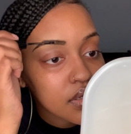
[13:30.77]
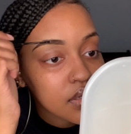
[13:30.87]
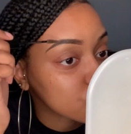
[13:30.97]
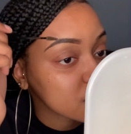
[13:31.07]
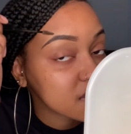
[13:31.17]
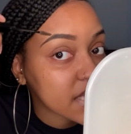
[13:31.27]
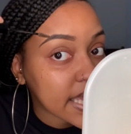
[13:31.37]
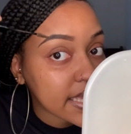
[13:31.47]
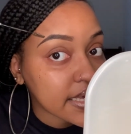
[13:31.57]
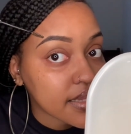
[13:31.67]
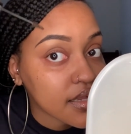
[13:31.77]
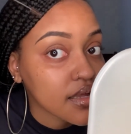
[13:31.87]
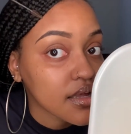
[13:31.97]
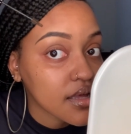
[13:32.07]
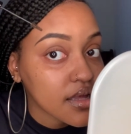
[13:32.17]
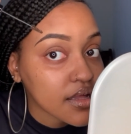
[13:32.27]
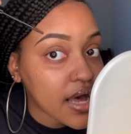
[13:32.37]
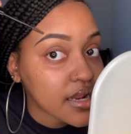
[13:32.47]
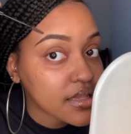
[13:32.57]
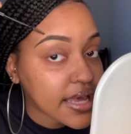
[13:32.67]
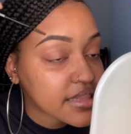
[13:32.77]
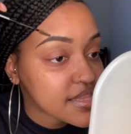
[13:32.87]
Just take it kind of like